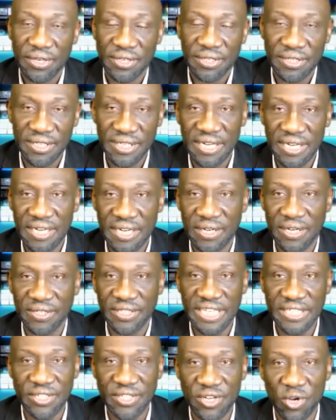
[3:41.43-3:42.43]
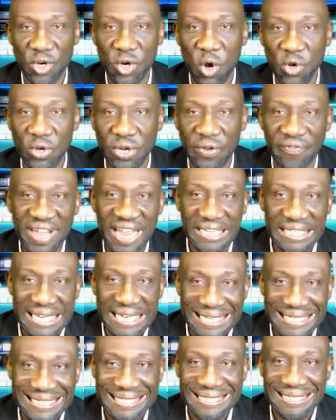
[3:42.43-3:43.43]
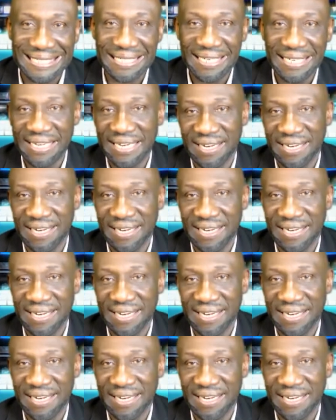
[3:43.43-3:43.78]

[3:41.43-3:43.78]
There's no code of ethics